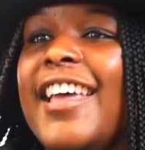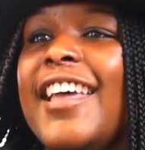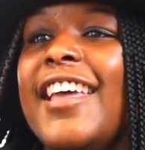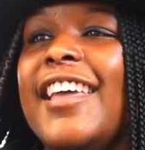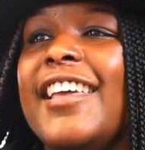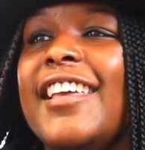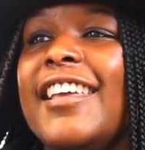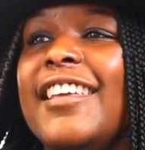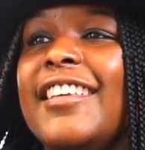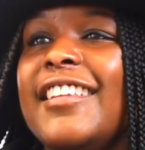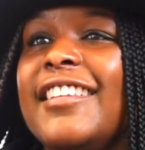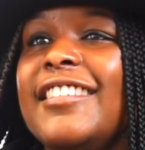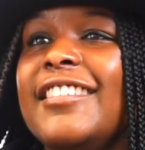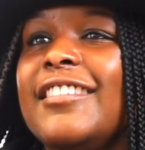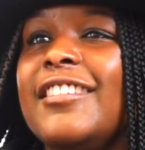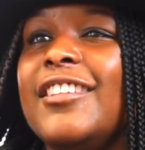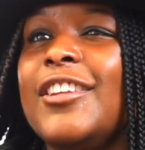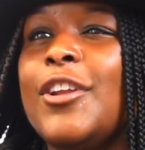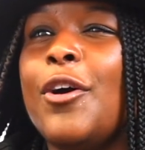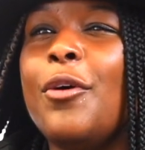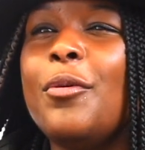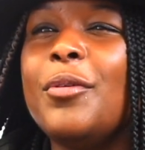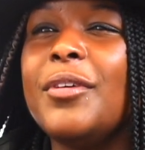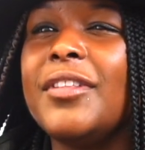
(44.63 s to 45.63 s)

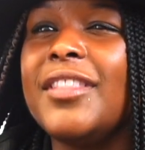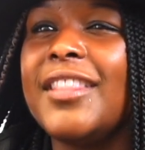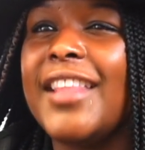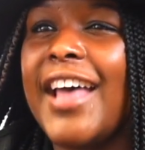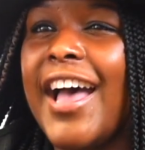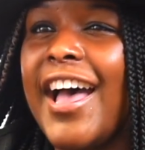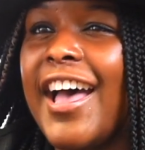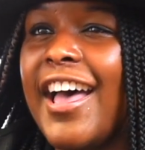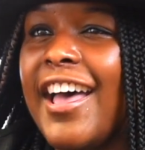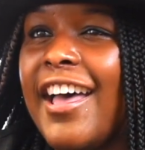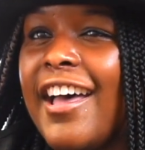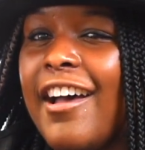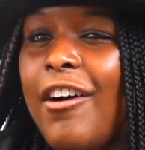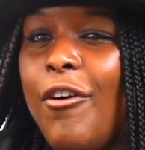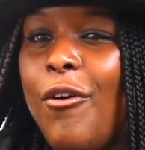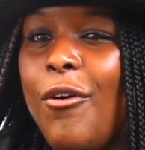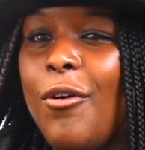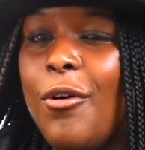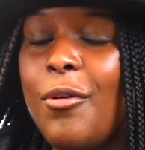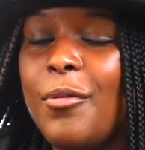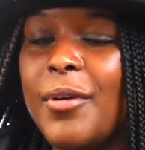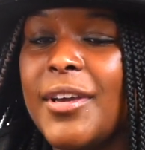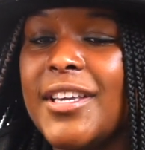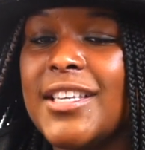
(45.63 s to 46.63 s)
And knowing that
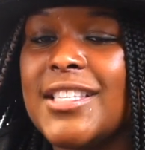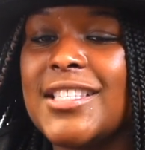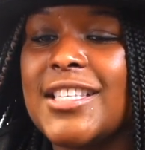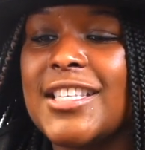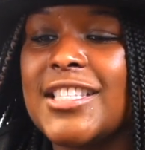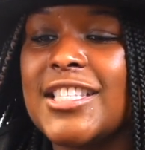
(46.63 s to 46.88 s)
always